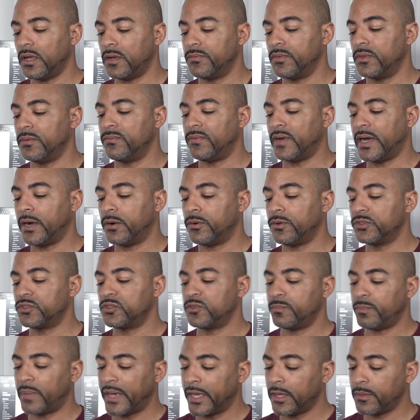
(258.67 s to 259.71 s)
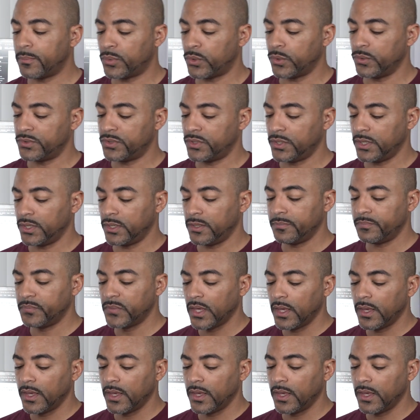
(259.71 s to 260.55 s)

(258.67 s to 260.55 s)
of the viral spike protein